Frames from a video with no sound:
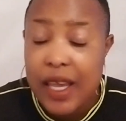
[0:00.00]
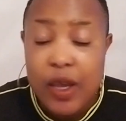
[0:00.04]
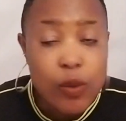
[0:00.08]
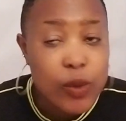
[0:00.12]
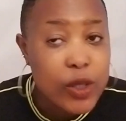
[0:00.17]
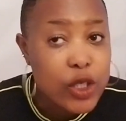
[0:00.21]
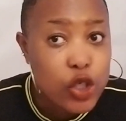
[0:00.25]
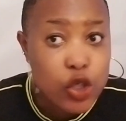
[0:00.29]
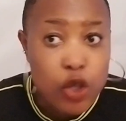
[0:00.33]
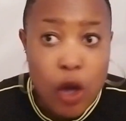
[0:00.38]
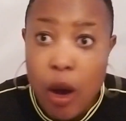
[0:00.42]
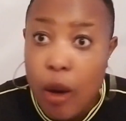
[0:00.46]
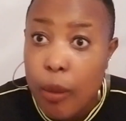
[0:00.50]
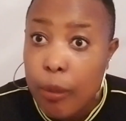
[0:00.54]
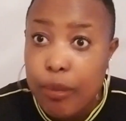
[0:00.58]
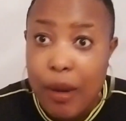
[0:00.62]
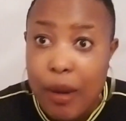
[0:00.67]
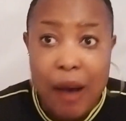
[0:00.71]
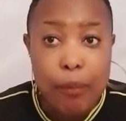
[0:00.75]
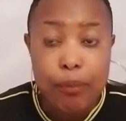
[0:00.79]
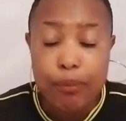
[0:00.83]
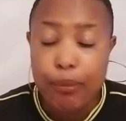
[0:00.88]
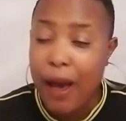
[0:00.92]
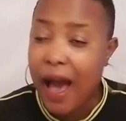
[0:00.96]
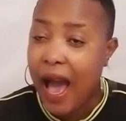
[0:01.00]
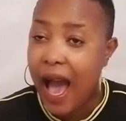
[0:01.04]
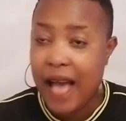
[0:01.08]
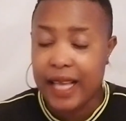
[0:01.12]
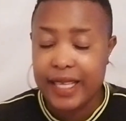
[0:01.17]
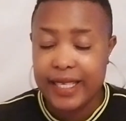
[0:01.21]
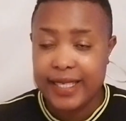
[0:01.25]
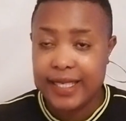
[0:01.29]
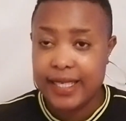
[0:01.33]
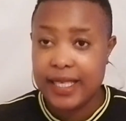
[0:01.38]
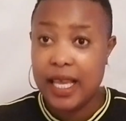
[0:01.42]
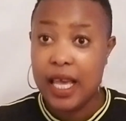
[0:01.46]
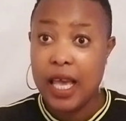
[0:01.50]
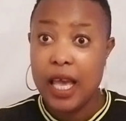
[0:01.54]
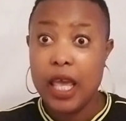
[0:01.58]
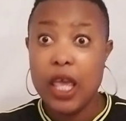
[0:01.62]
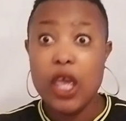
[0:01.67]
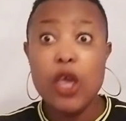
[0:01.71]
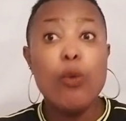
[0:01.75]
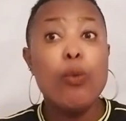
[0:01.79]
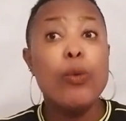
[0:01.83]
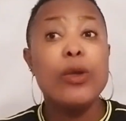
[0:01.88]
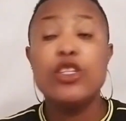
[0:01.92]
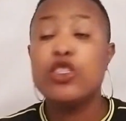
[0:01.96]
He will jump and pass.
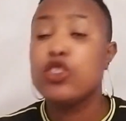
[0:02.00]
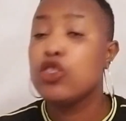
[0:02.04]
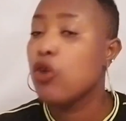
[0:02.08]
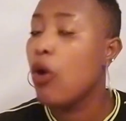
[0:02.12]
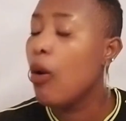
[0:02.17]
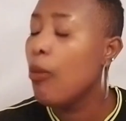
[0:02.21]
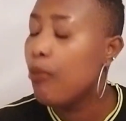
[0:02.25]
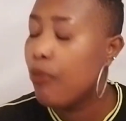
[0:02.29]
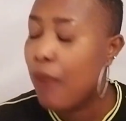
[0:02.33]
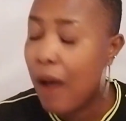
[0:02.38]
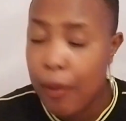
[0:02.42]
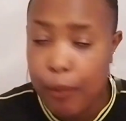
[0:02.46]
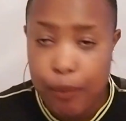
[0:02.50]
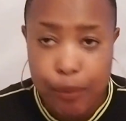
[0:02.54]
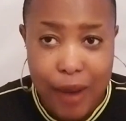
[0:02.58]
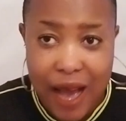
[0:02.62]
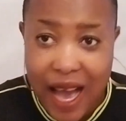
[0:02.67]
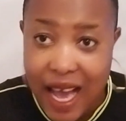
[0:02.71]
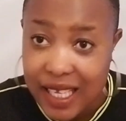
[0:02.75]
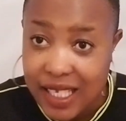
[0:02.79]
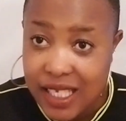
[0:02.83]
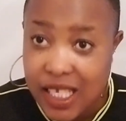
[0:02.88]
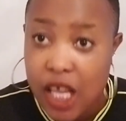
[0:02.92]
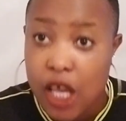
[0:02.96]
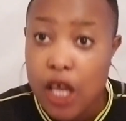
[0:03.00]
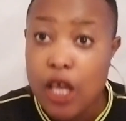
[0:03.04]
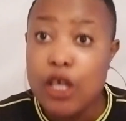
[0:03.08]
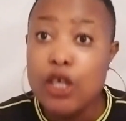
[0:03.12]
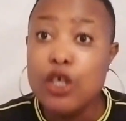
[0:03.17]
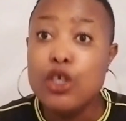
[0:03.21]
He will jump and pass.